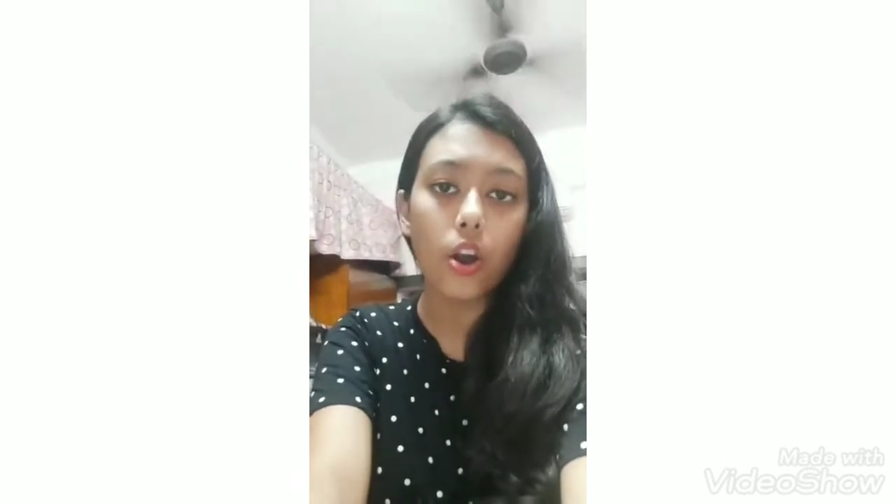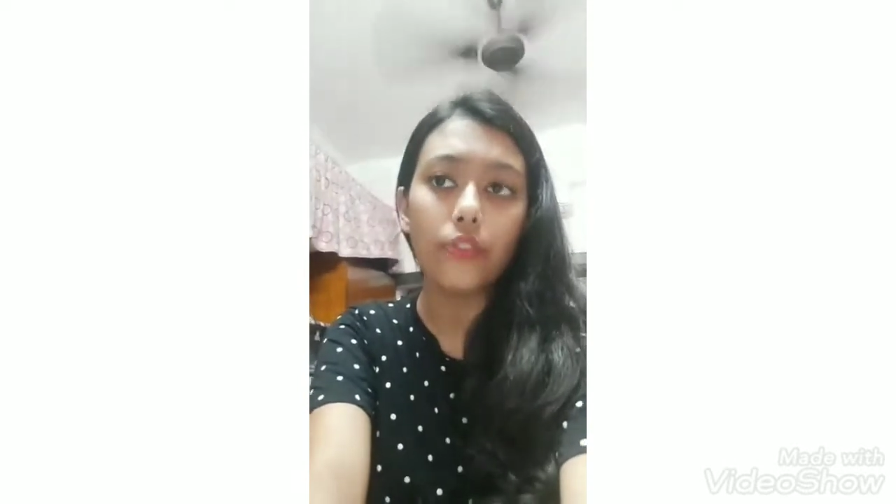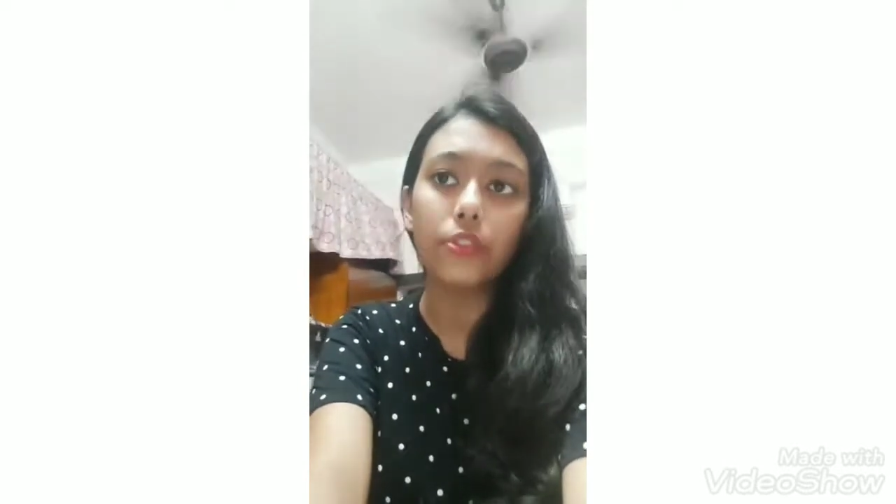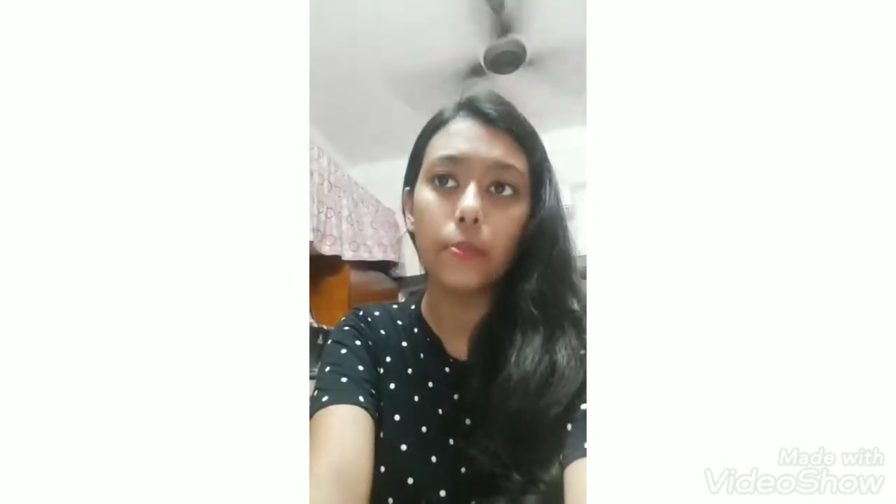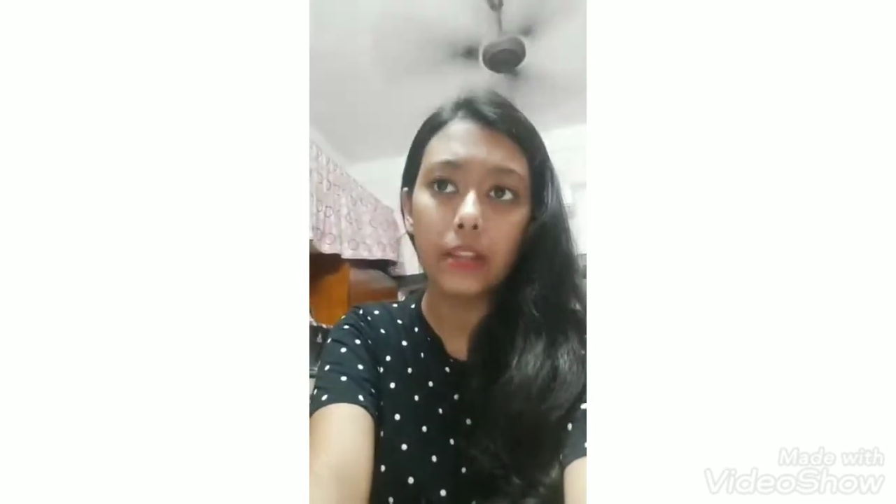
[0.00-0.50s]

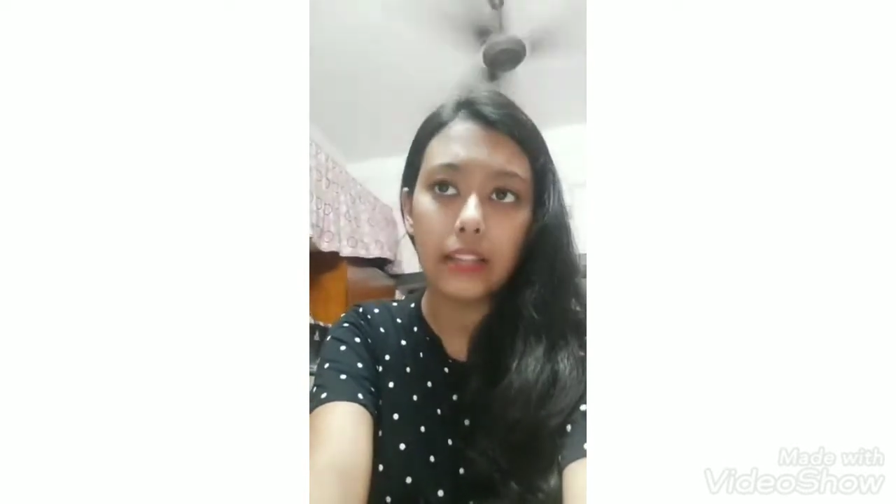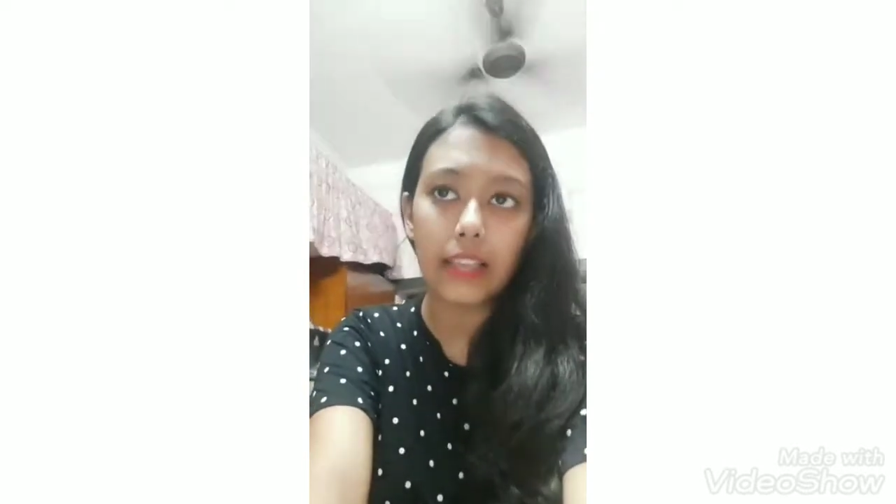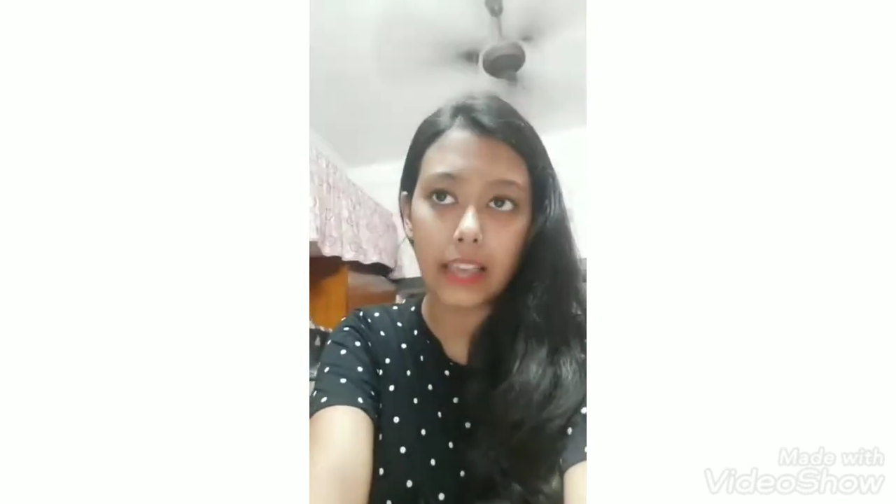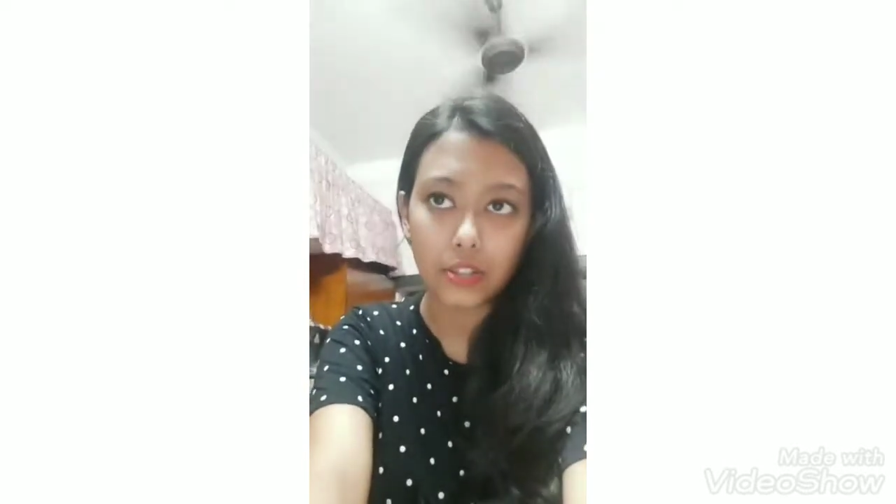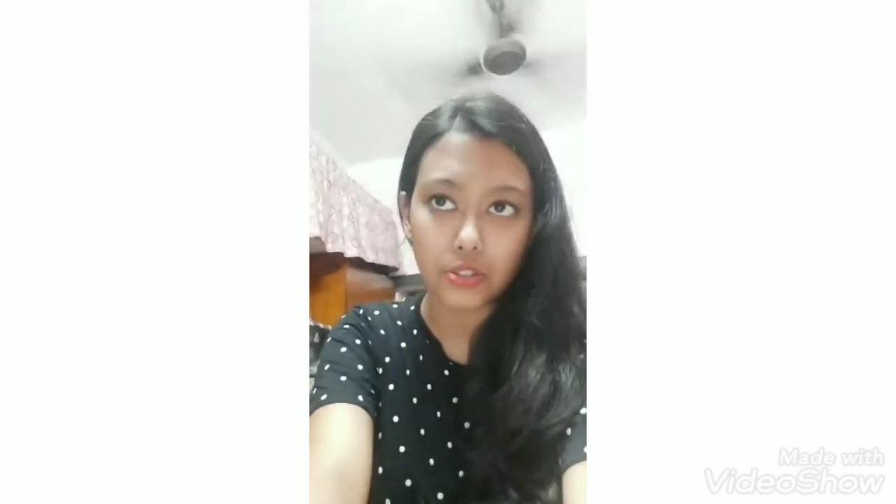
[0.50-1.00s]
of the Middle
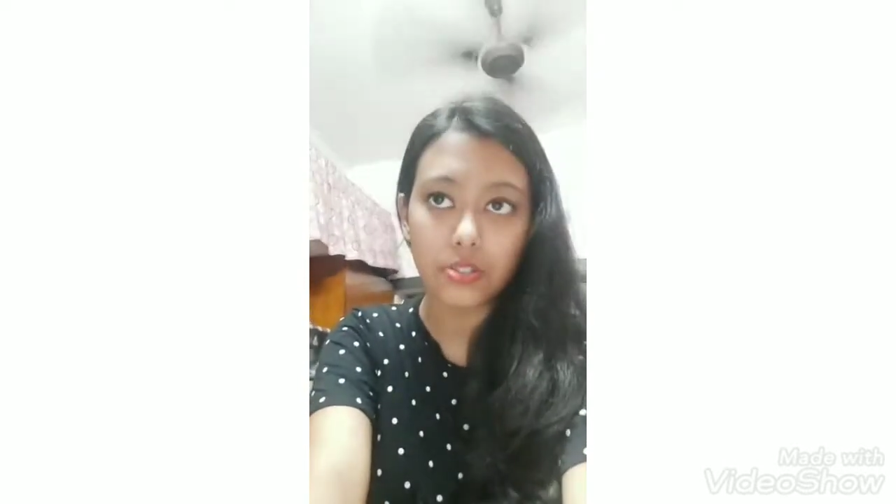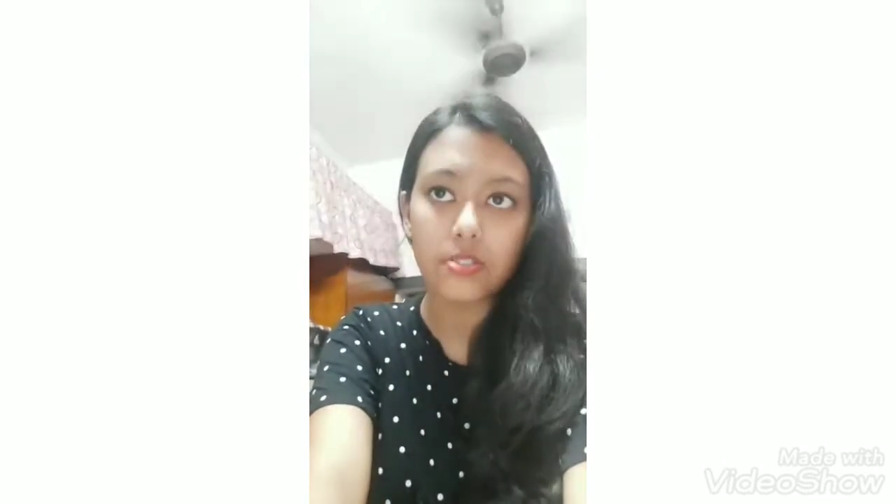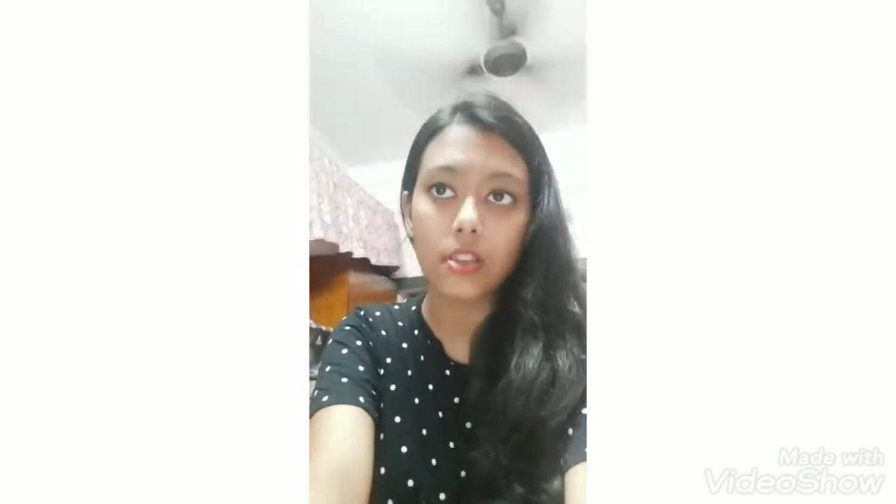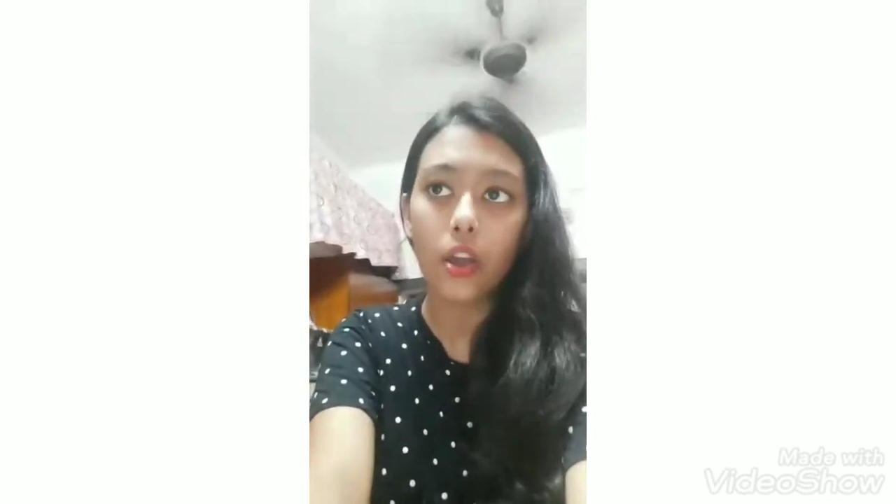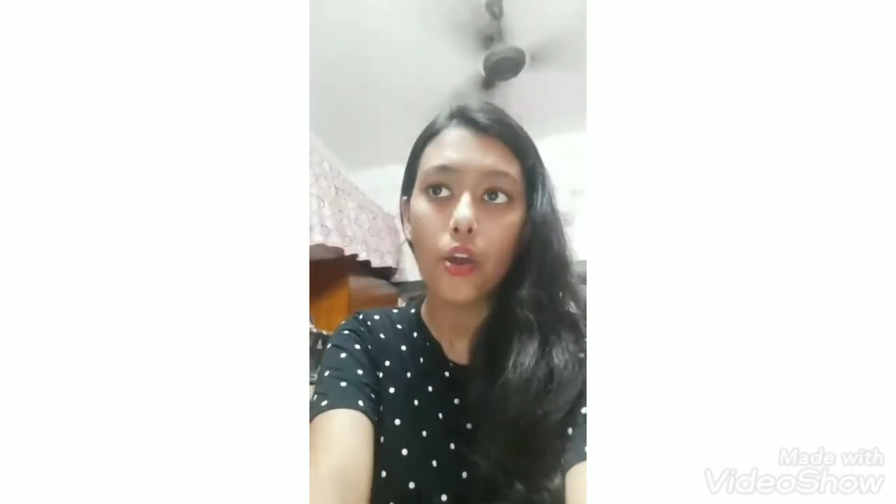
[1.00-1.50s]
Ages,